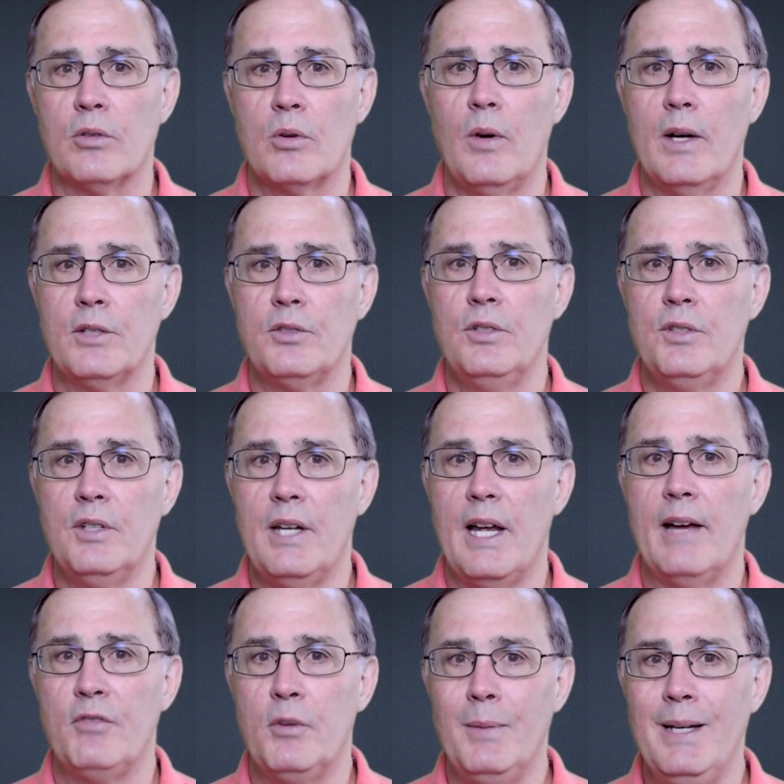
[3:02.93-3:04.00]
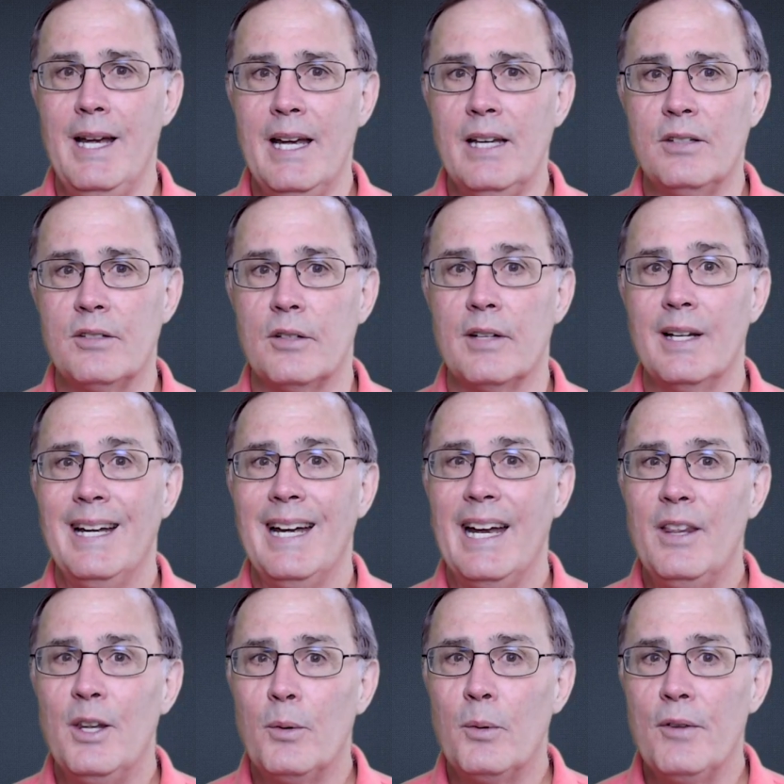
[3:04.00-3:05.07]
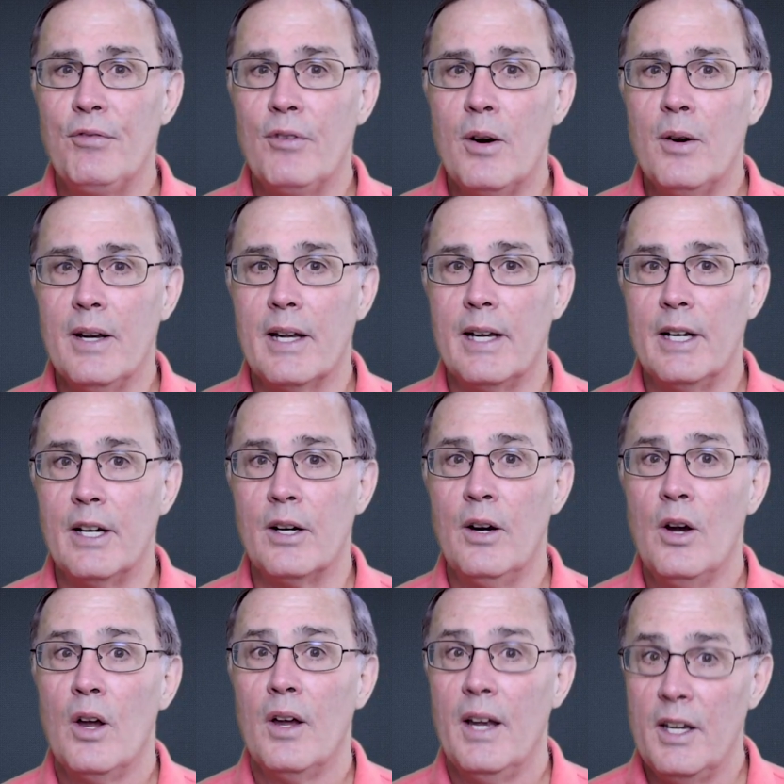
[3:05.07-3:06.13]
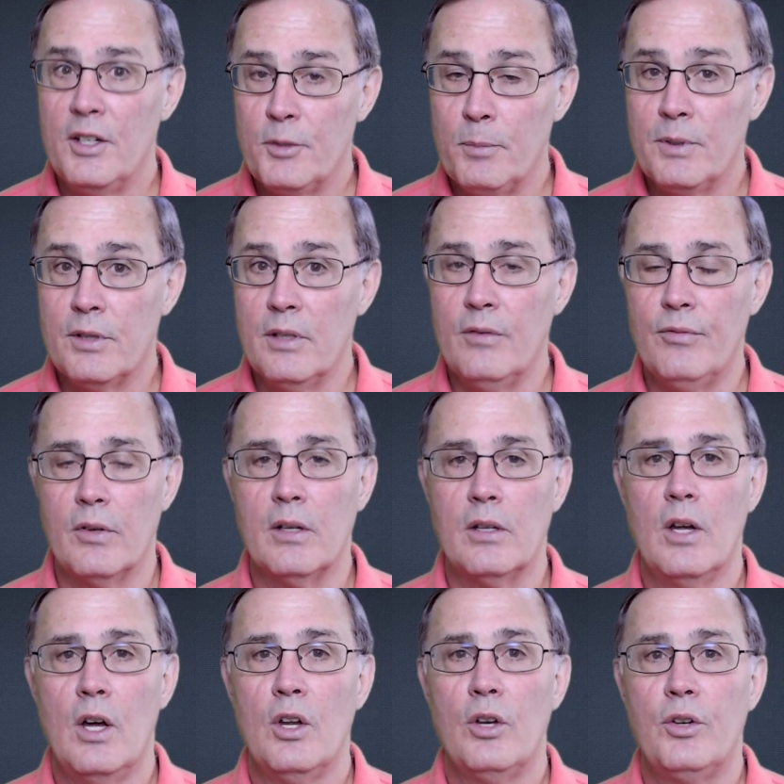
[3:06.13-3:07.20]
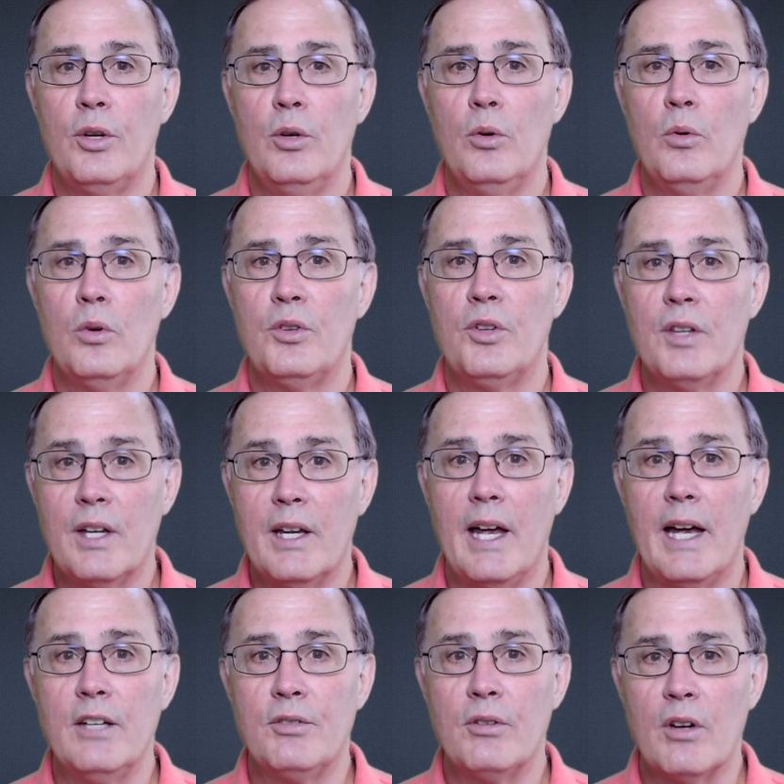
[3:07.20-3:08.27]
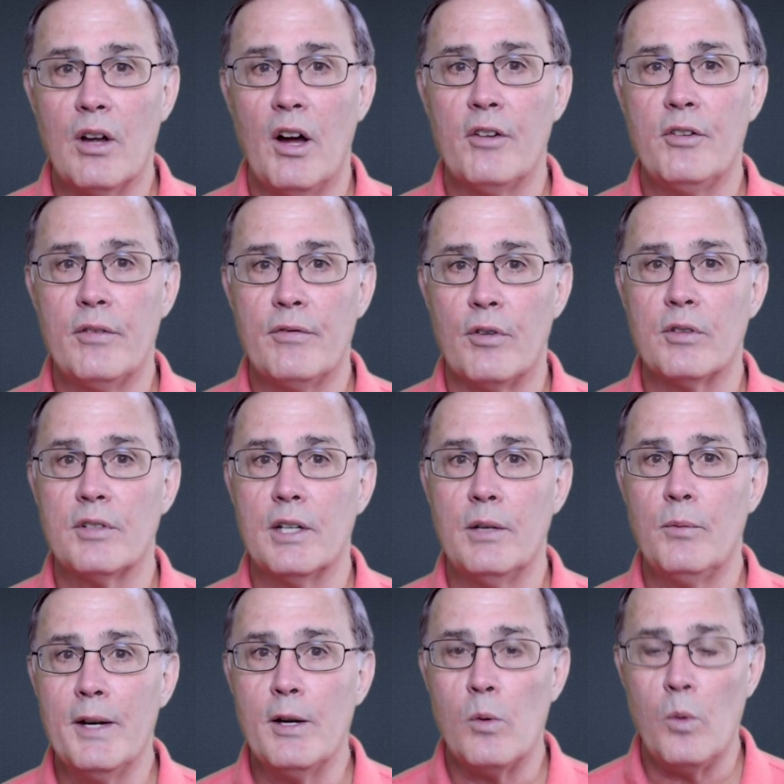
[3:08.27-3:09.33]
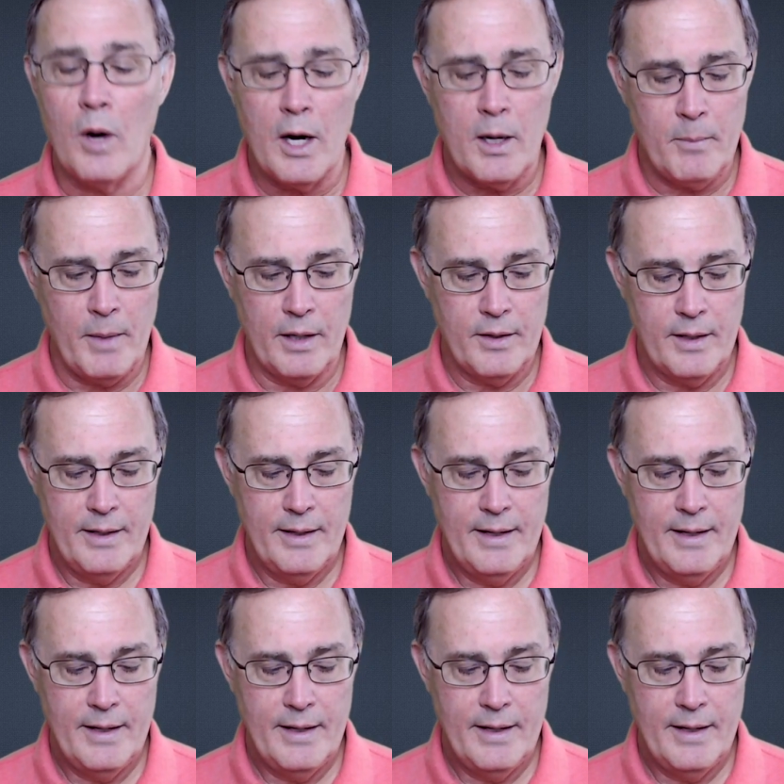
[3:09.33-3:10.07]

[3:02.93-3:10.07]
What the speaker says: questions that have to be answered. And they're referring here in specific to the case or controversy requirement.